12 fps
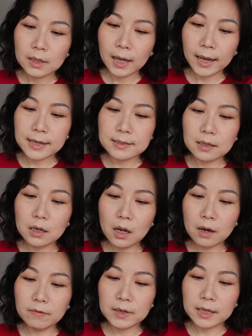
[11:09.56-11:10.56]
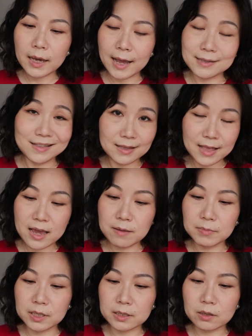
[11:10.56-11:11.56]
It's lovely, as the
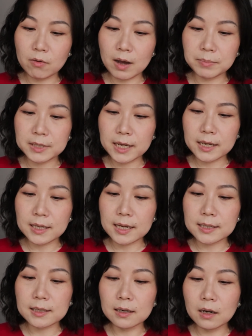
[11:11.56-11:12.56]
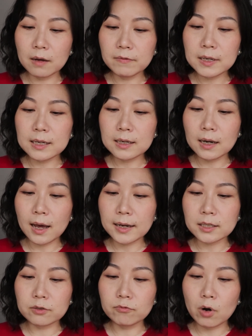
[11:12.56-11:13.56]
name described it. It's a lovely
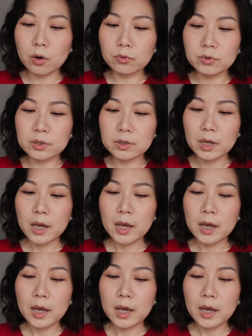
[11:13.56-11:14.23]
light rose